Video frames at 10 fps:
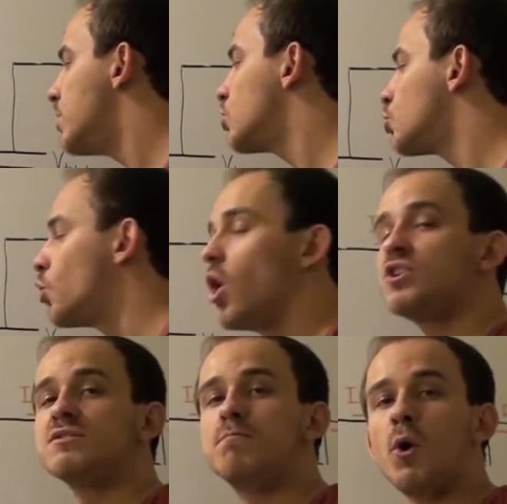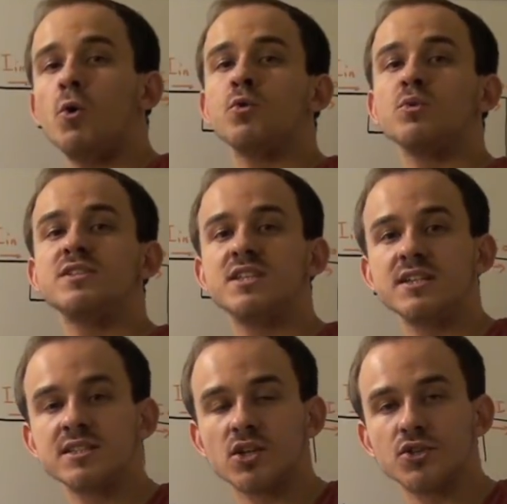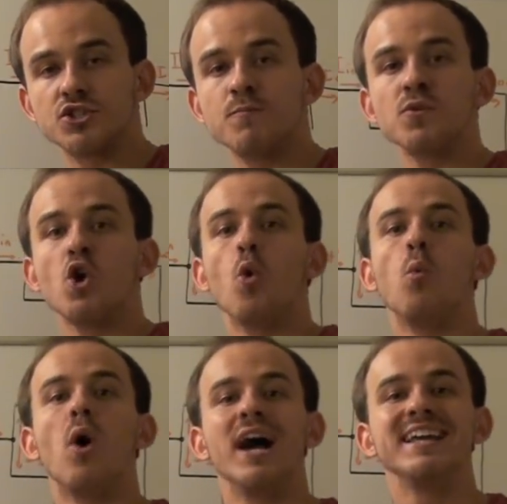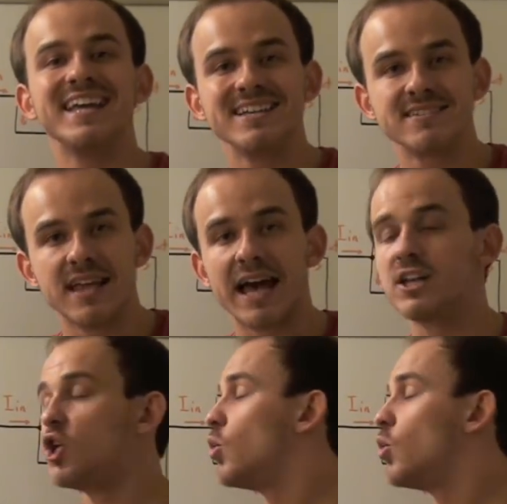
across both resistors. Why is that?